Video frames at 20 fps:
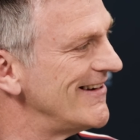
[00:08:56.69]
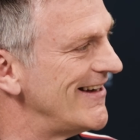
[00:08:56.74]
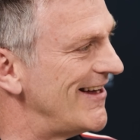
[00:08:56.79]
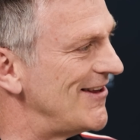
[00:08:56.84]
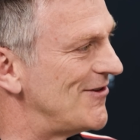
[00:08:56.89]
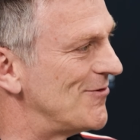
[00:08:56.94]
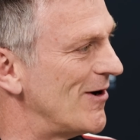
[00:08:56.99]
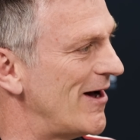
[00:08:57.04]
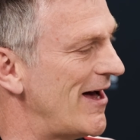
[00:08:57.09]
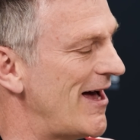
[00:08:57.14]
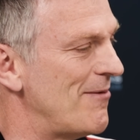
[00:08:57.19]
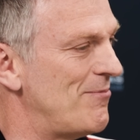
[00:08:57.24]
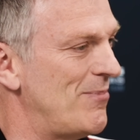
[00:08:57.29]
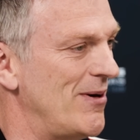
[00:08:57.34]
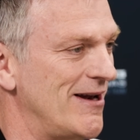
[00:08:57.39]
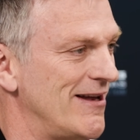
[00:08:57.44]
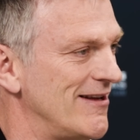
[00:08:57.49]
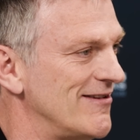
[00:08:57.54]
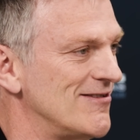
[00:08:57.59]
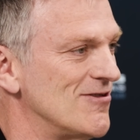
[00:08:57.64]
into a
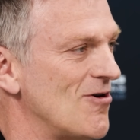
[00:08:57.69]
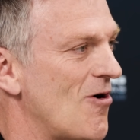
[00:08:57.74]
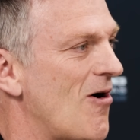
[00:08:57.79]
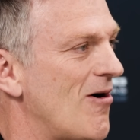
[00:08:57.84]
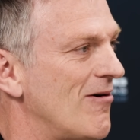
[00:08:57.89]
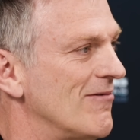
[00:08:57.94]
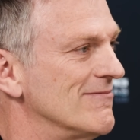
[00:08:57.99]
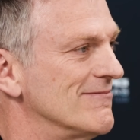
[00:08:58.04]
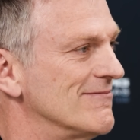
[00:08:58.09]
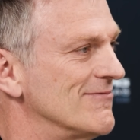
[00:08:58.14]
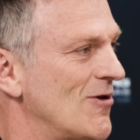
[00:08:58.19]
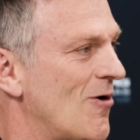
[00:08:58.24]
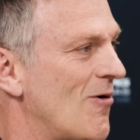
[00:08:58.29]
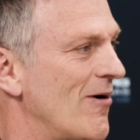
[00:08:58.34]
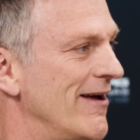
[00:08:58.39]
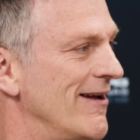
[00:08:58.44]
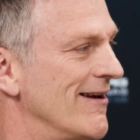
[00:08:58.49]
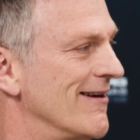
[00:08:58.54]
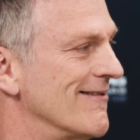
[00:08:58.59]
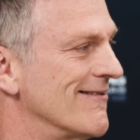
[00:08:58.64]
hairpin is not
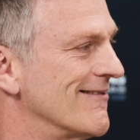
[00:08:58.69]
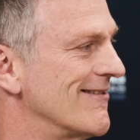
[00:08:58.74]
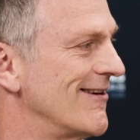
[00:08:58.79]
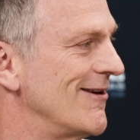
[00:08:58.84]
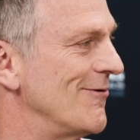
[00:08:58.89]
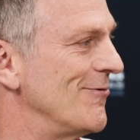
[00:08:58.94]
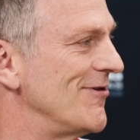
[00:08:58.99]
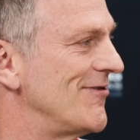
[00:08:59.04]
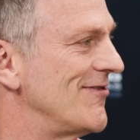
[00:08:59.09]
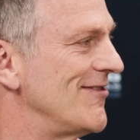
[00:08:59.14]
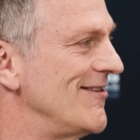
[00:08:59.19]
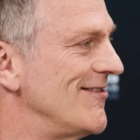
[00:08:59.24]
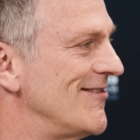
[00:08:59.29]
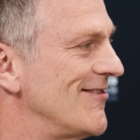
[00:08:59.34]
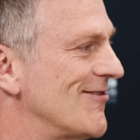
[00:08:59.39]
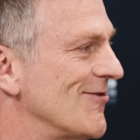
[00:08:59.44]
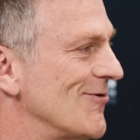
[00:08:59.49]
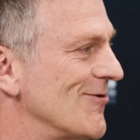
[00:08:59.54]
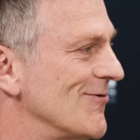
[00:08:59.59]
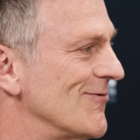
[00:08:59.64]
not in Lewis's
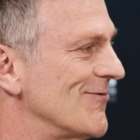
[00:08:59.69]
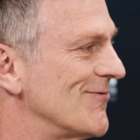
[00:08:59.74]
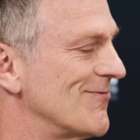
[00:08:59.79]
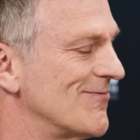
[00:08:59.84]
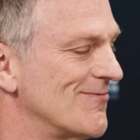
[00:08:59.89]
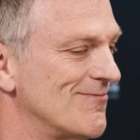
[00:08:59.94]
sort of